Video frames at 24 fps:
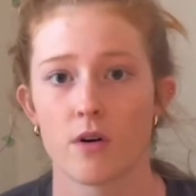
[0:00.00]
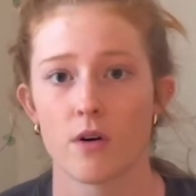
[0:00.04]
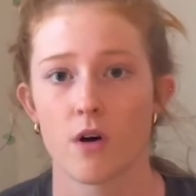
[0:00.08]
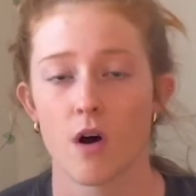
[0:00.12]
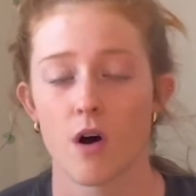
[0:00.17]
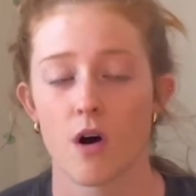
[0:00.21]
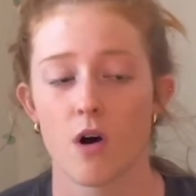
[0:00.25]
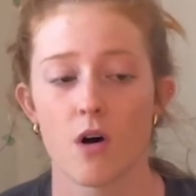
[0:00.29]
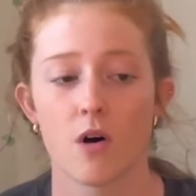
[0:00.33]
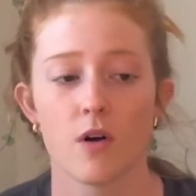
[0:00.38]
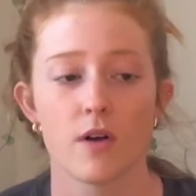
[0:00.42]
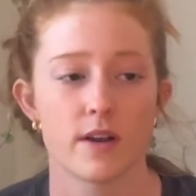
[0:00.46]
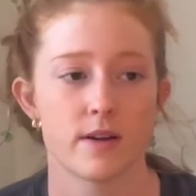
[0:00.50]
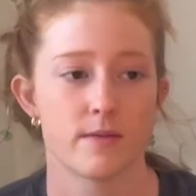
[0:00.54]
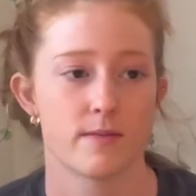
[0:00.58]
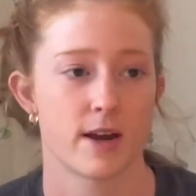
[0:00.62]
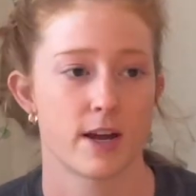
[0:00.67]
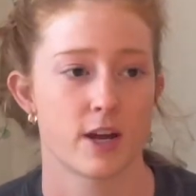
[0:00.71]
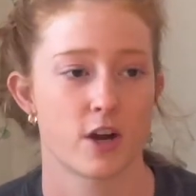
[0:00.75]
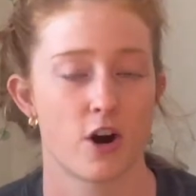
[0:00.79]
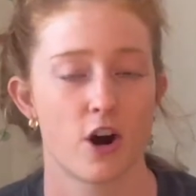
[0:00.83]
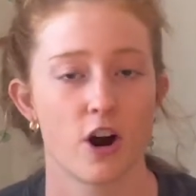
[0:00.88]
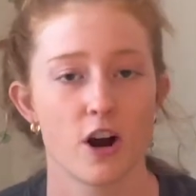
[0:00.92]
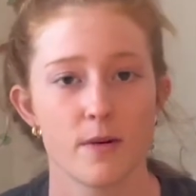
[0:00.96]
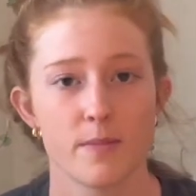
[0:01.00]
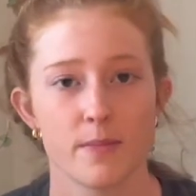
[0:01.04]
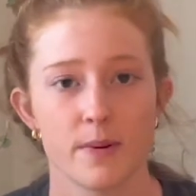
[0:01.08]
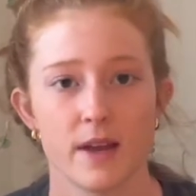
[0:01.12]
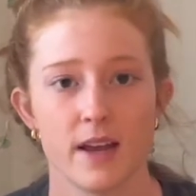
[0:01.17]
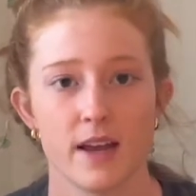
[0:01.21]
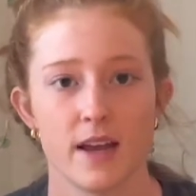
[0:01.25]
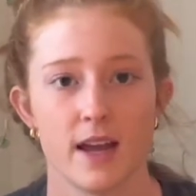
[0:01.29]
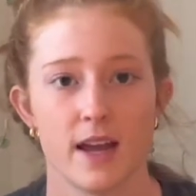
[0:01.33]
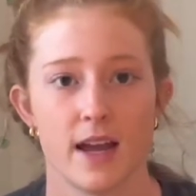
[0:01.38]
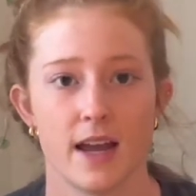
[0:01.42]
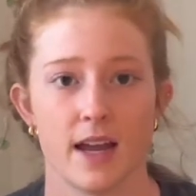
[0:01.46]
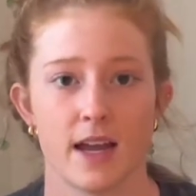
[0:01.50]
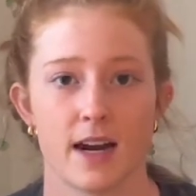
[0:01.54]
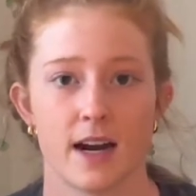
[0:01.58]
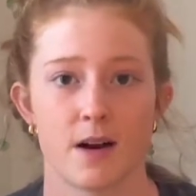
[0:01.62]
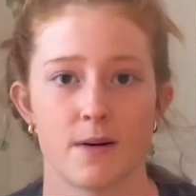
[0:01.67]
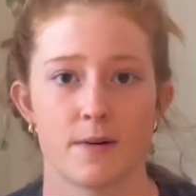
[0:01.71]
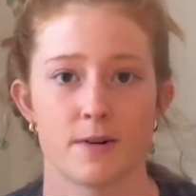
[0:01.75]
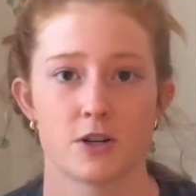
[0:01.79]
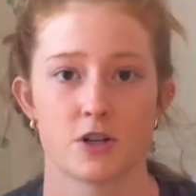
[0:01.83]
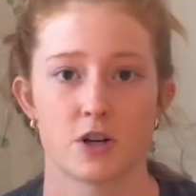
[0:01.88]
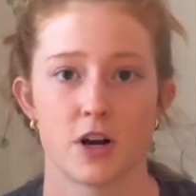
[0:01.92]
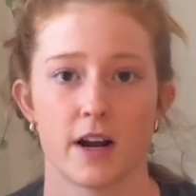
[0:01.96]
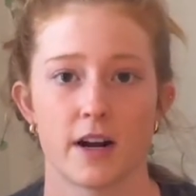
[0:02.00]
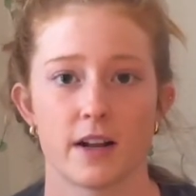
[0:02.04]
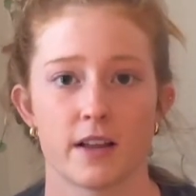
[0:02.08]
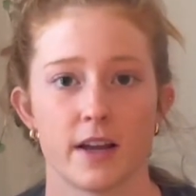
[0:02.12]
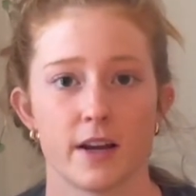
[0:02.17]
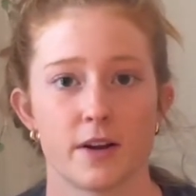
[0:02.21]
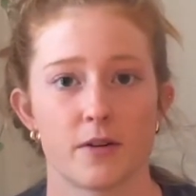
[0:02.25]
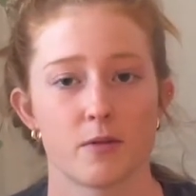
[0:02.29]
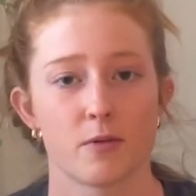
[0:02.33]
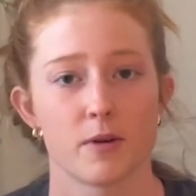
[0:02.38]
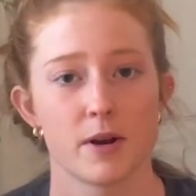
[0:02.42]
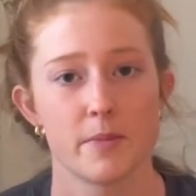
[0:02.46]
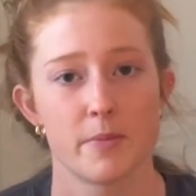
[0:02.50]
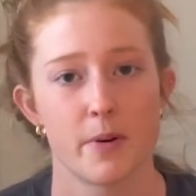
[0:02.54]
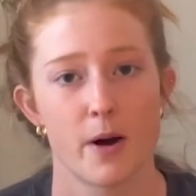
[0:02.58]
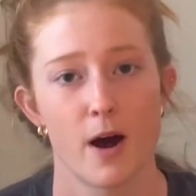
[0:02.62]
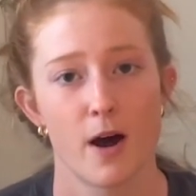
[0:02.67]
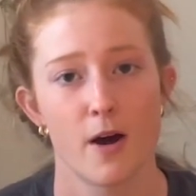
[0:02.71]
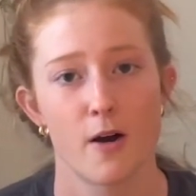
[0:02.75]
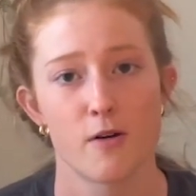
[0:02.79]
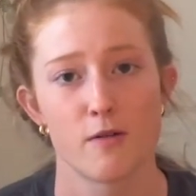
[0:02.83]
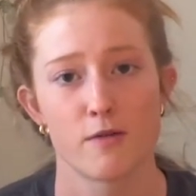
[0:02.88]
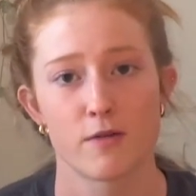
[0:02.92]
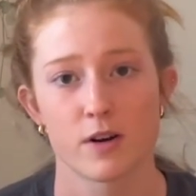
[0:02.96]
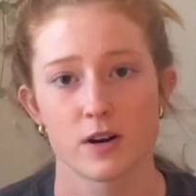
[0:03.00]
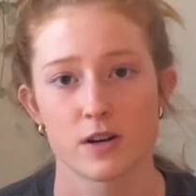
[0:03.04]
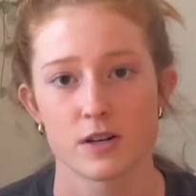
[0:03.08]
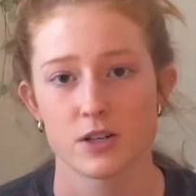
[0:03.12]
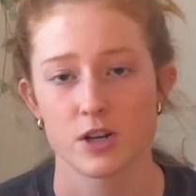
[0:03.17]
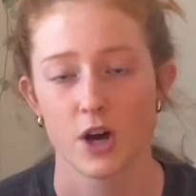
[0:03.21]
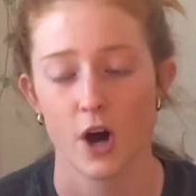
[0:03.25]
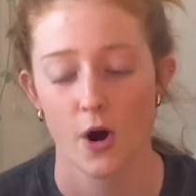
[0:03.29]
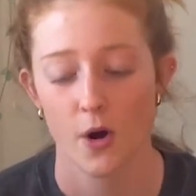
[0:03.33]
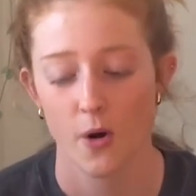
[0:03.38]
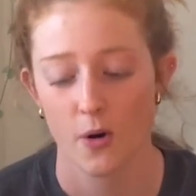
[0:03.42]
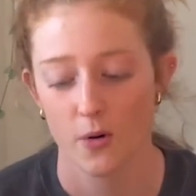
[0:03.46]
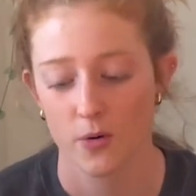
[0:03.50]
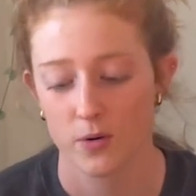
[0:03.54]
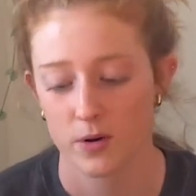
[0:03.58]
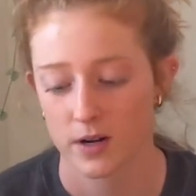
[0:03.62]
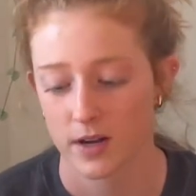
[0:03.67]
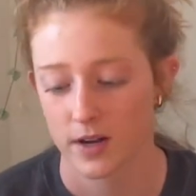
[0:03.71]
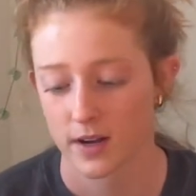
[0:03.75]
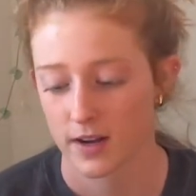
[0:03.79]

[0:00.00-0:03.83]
all in my carpet, and I would try to like repot over a tote,